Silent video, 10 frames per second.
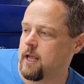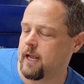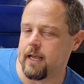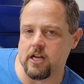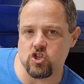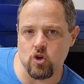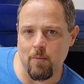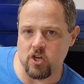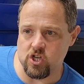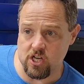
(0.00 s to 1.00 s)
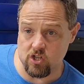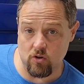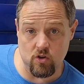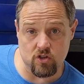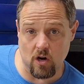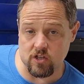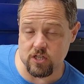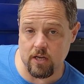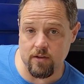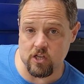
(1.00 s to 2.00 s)
it gets so much easier and you start
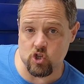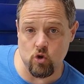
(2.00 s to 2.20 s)
seeing these